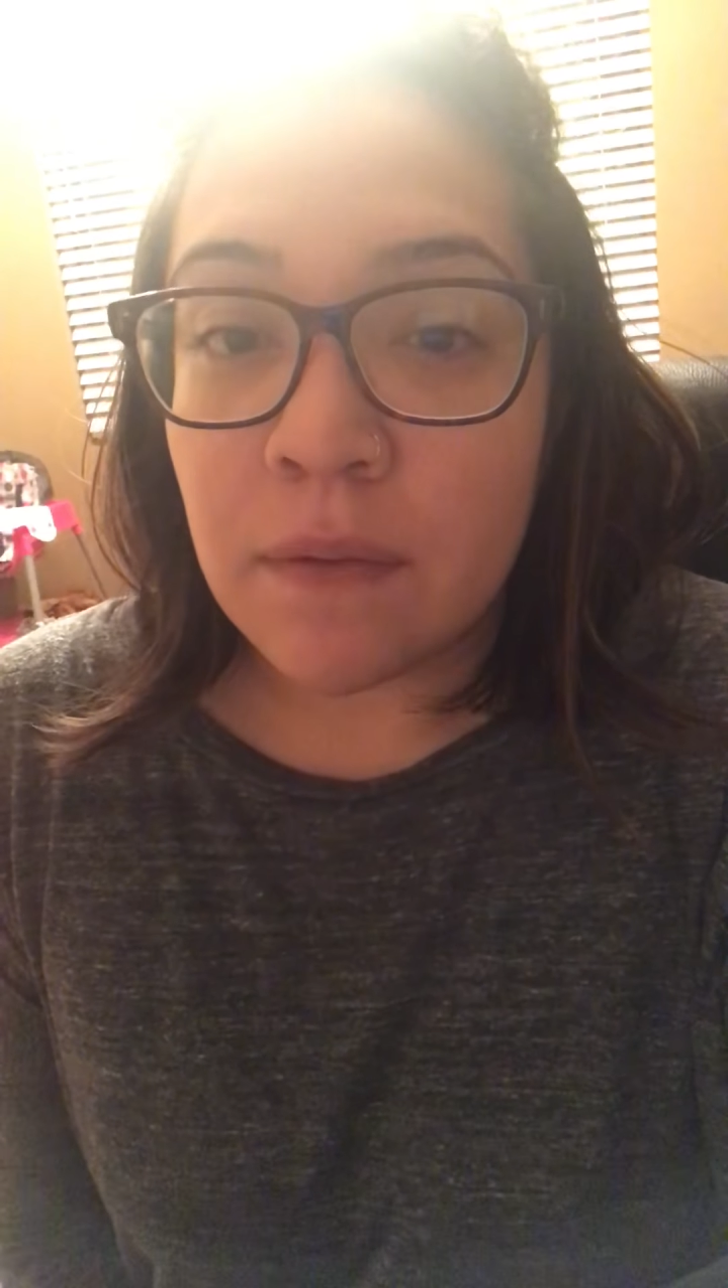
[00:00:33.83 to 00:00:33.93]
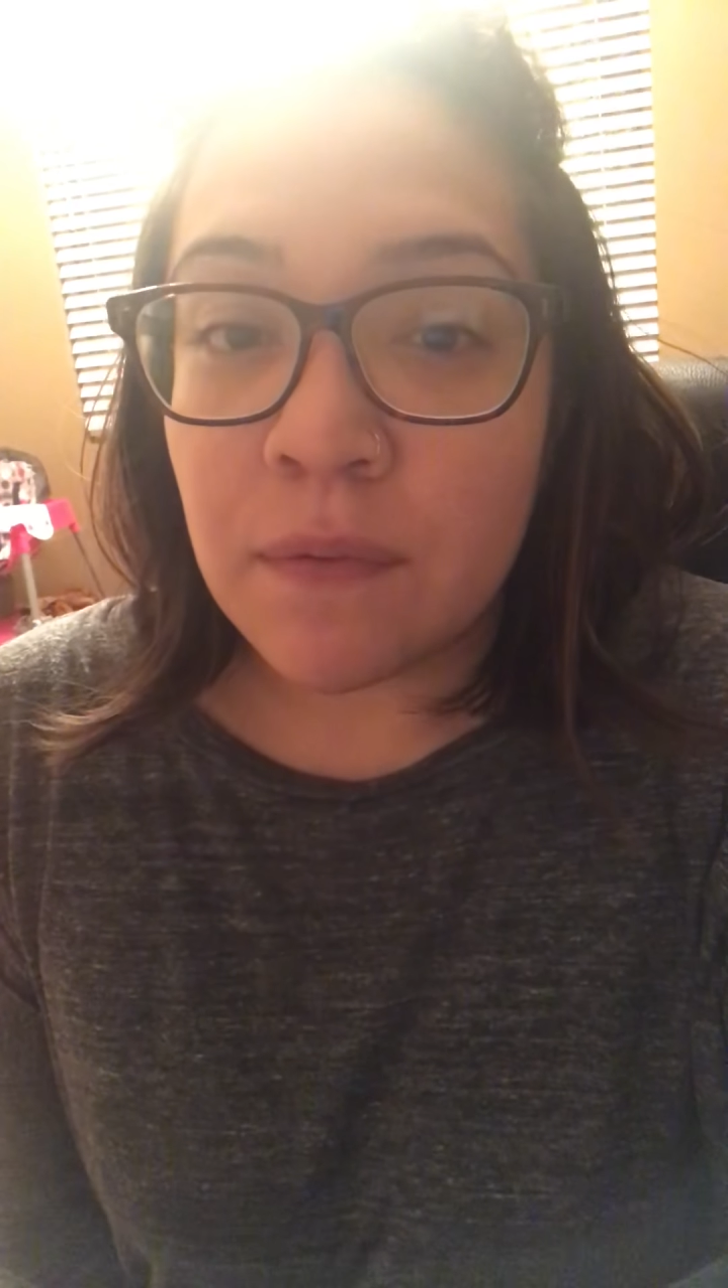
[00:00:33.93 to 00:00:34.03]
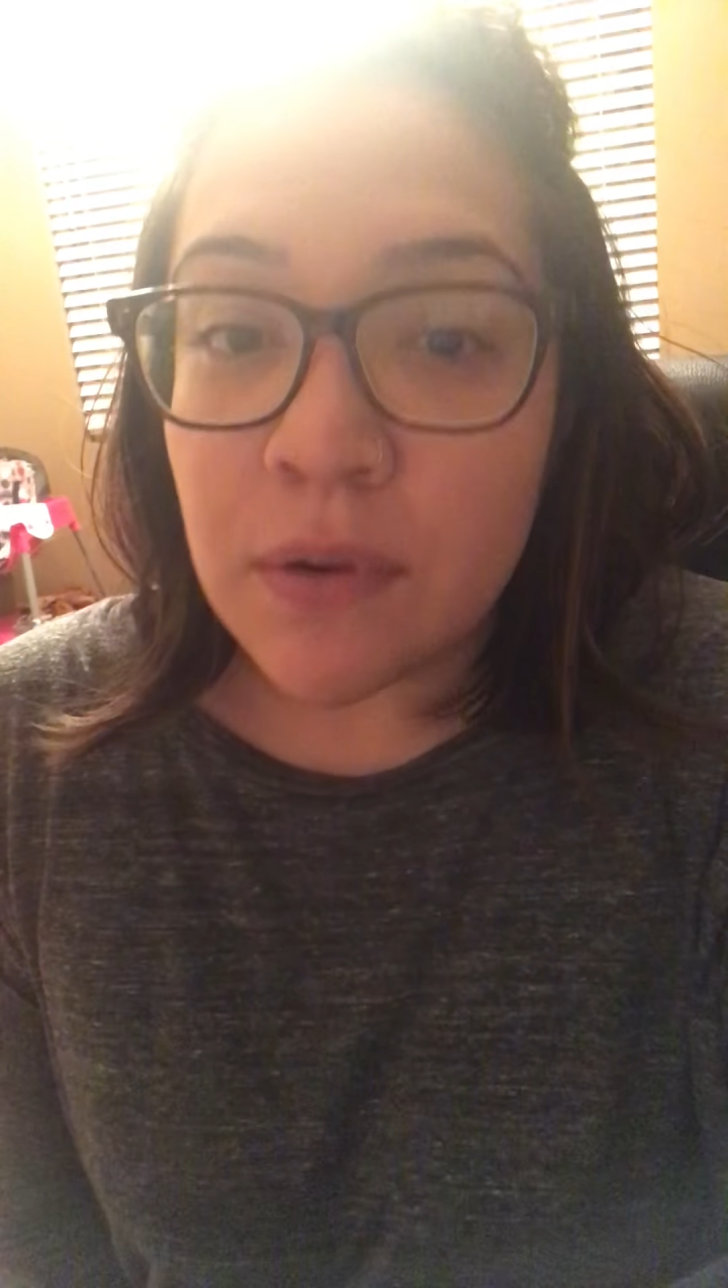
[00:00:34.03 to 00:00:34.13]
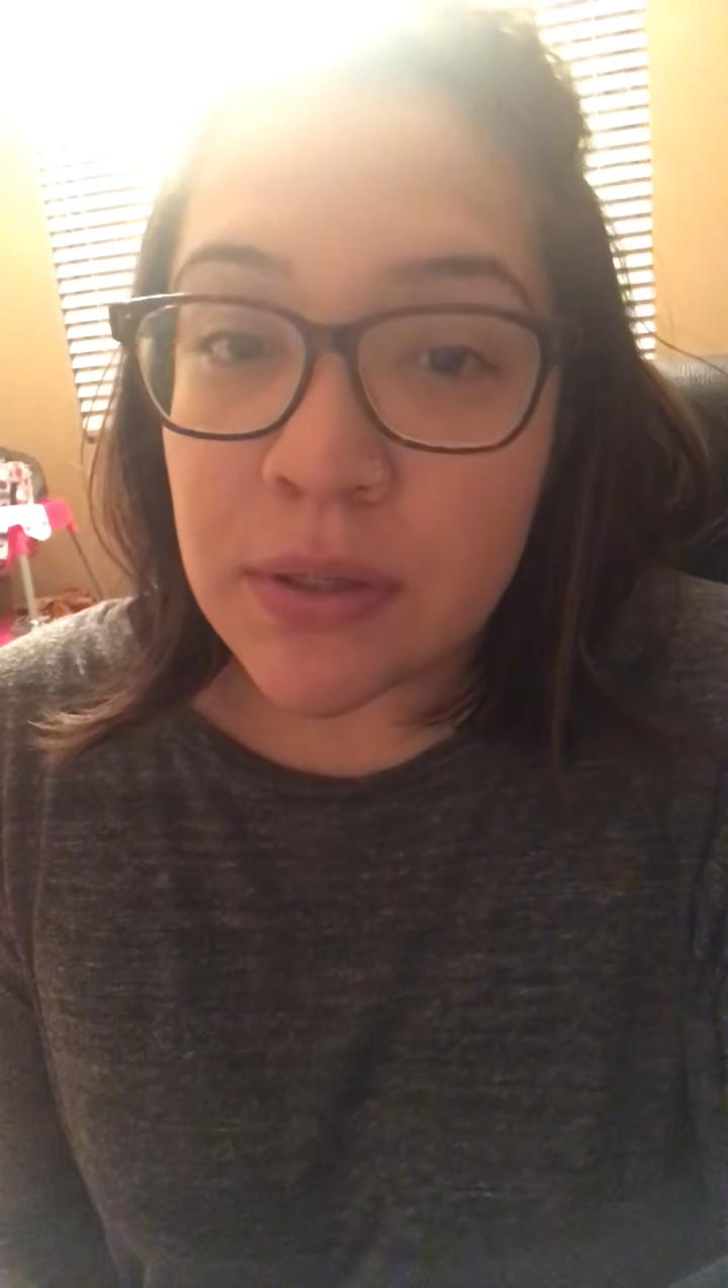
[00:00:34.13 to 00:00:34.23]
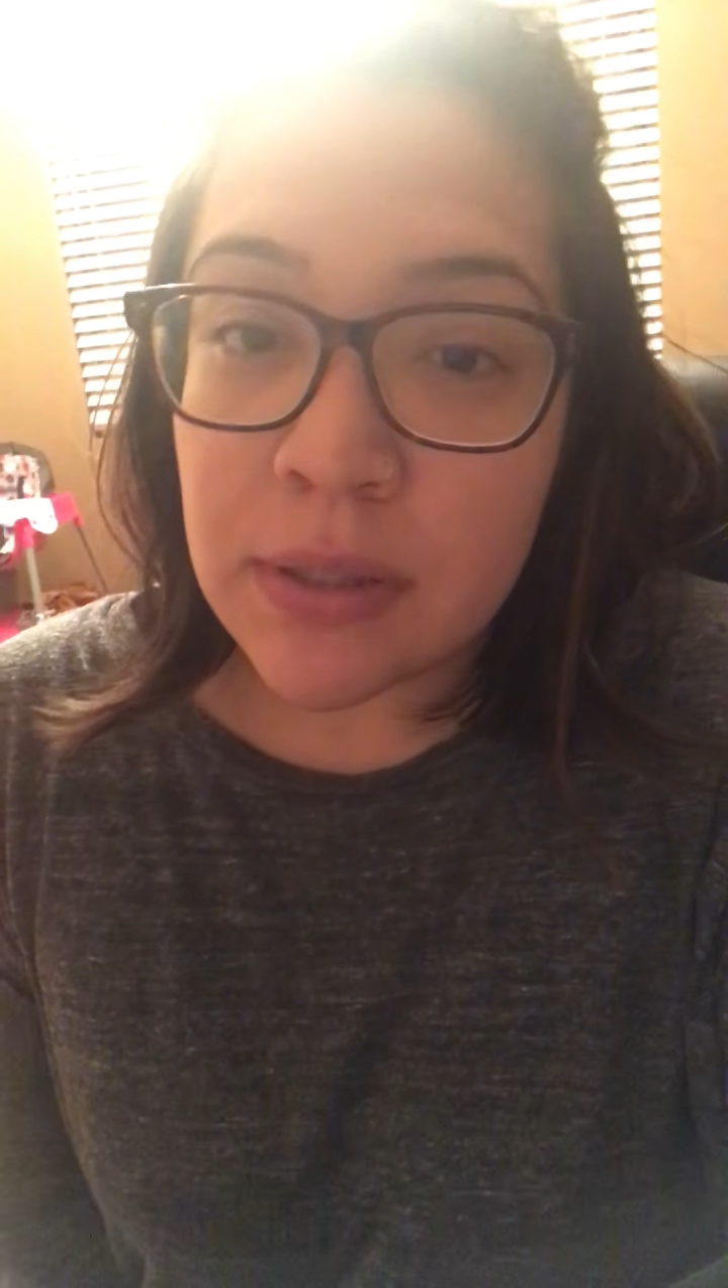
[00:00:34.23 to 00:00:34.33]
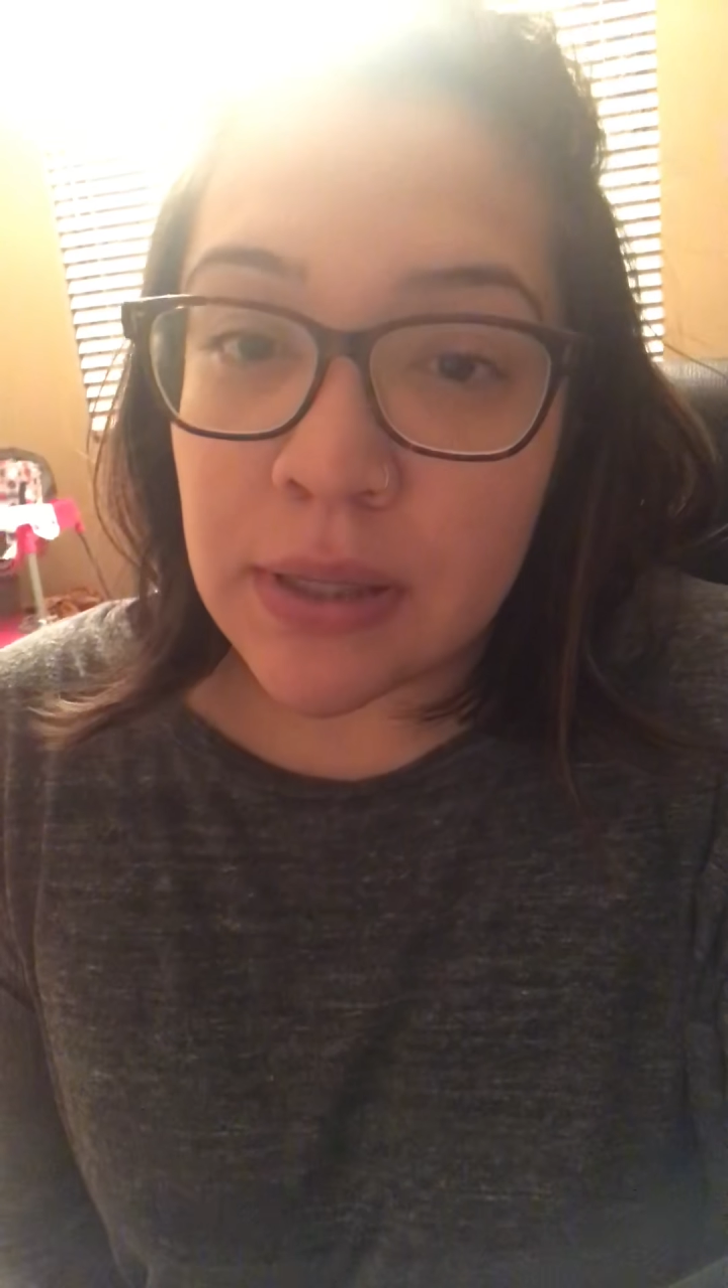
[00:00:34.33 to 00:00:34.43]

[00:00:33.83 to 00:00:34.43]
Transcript: first